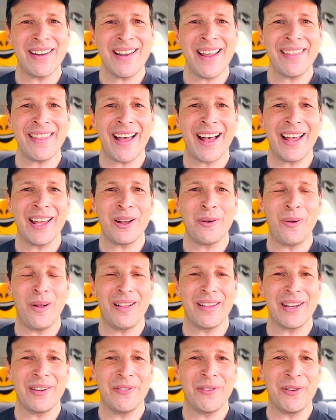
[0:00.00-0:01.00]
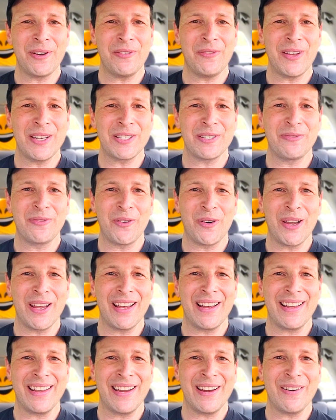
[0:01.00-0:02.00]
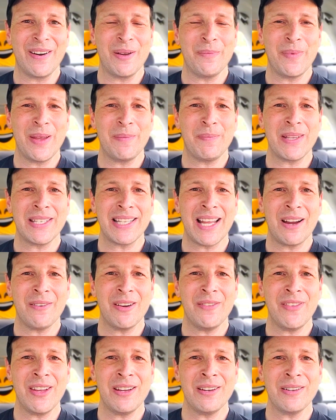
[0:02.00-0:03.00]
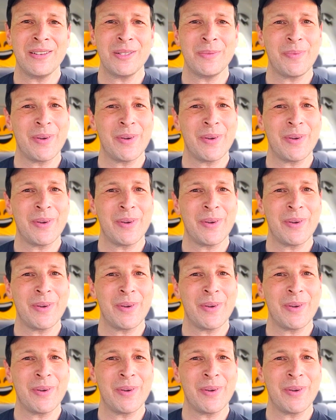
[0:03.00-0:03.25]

another high-quality foodie feature for you here on Peep This Out Reviews,